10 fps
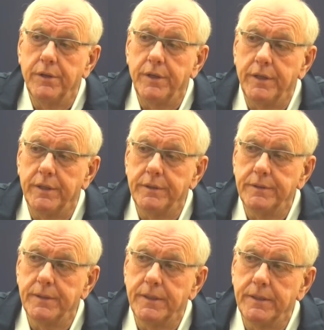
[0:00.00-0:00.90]

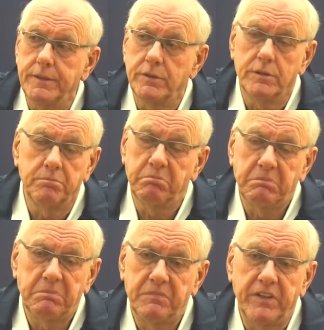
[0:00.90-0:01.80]
And he's
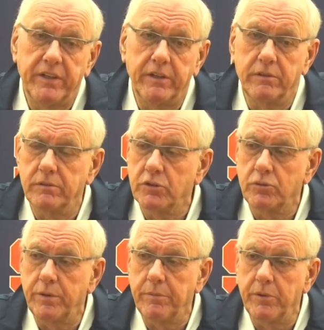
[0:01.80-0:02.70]
fit in
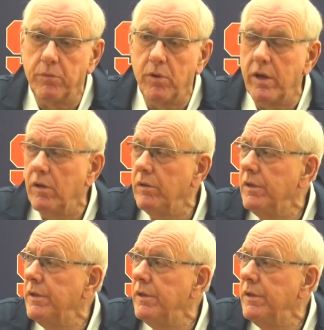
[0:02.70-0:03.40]
extremely well.